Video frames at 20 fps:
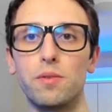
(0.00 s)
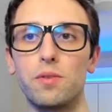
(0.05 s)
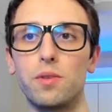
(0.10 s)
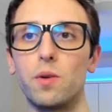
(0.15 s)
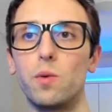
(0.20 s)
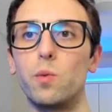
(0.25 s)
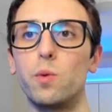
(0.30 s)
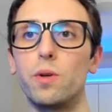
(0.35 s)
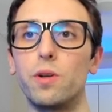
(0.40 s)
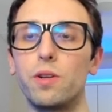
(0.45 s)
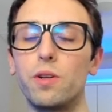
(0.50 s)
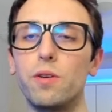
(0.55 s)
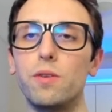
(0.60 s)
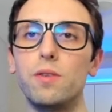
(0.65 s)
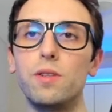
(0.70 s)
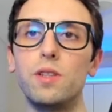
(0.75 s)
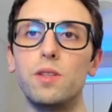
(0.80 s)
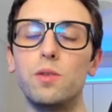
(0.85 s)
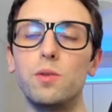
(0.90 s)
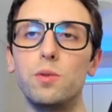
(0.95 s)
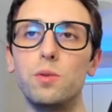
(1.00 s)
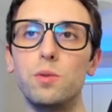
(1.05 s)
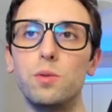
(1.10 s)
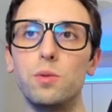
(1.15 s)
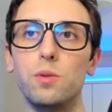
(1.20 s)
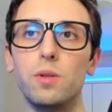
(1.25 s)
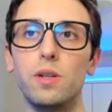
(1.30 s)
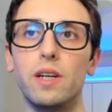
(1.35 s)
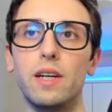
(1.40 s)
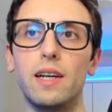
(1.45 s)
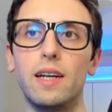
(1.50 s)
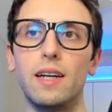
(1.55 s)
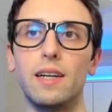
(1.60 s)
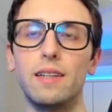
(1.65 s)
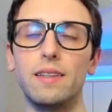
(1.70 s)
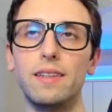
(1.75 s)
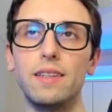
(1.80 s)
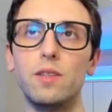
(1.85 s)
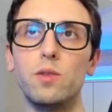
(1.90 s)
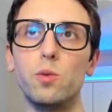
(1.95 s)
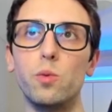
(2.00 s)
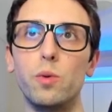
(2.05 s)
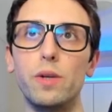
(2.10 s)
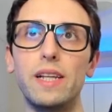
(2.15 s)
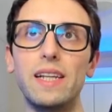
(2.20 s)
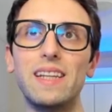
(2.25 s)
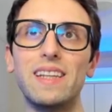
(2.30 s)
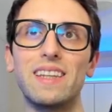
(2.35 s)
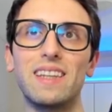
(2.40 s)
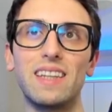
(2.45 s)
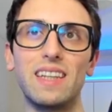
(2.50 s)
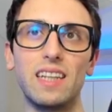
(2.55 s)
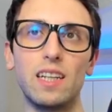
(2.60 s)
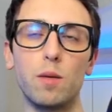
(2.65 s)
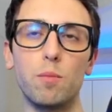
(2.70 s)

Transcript: So we're going to need to really think